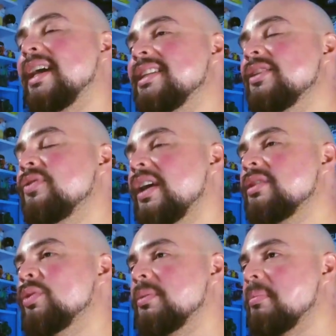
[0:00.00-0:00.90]
did
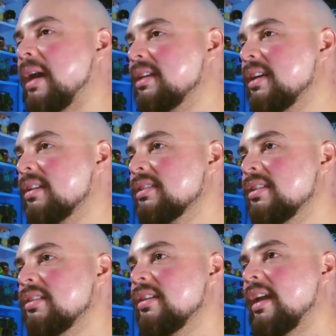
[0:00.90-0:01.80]
find with my
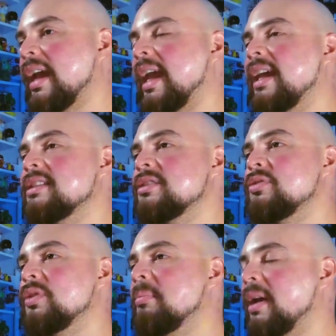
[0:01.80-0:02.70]
doctor, I had to
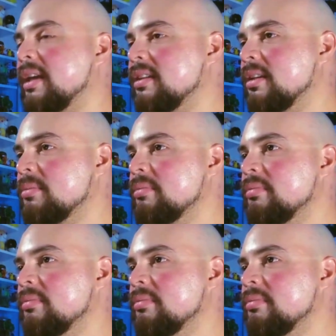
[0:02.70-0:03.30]
remind them